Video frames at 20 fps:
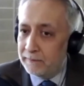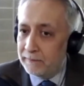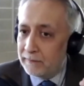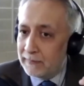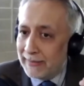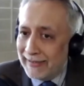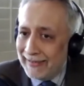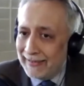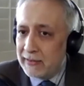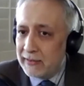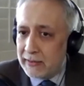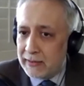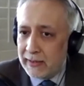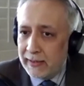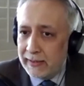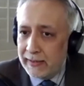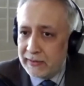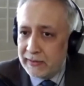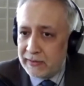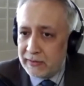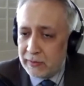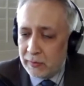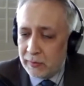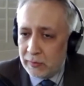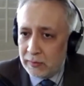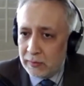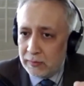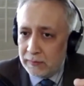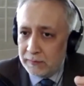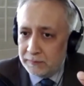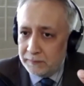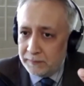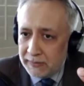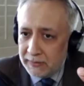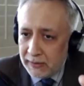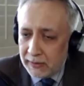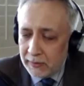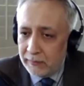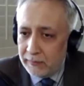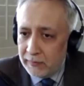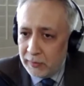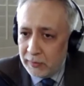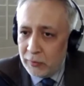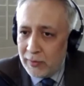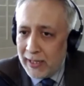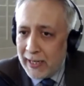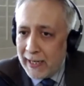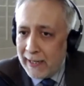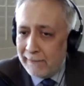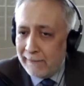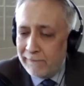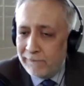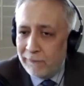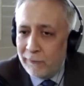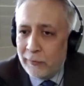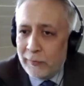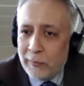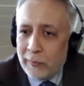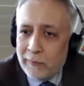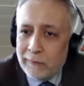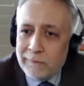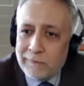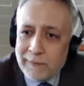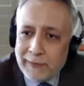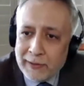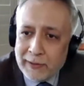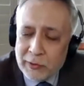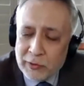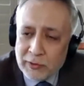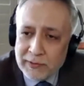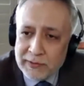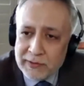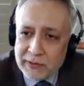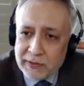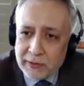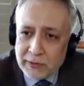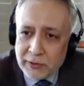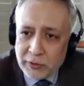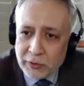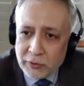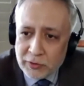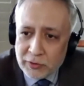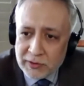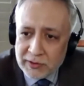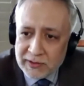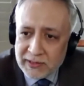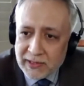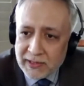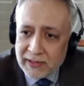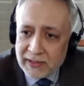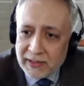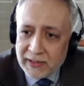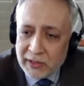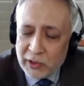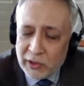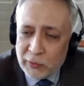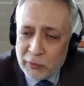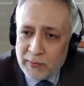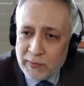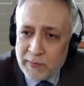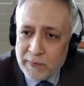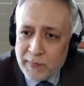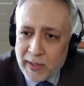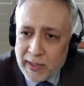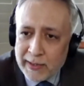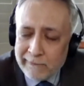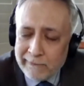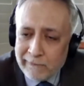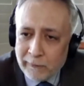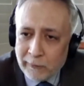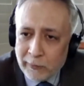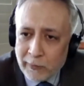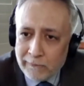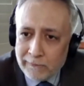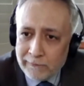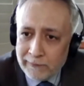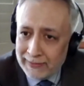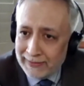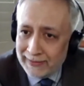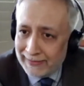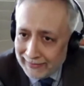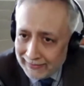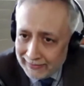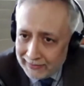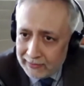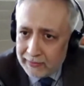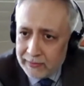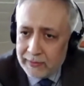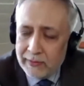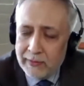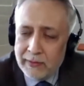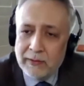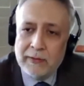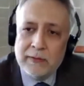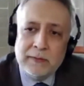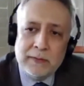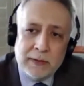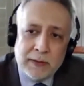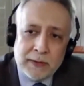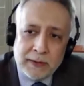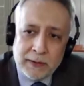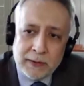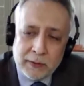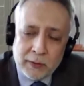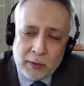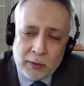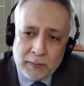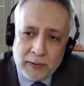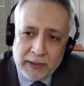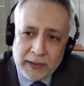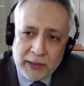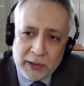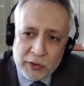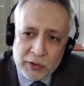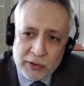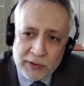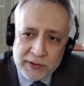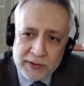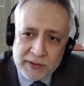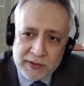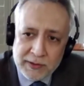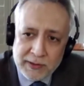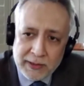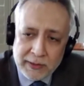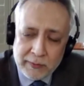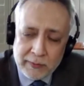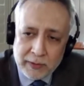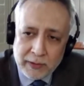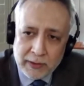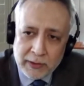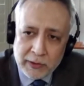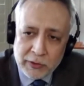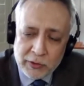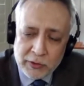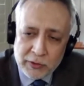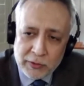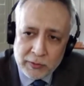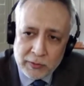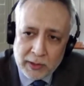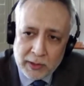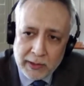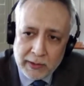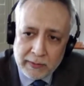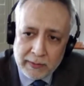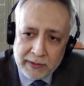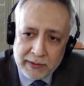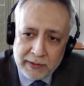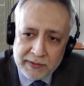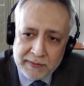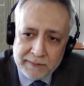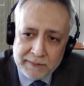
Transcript: insights or you have for financial institutions that they need to be mindful of in their obligations in relation to IRS?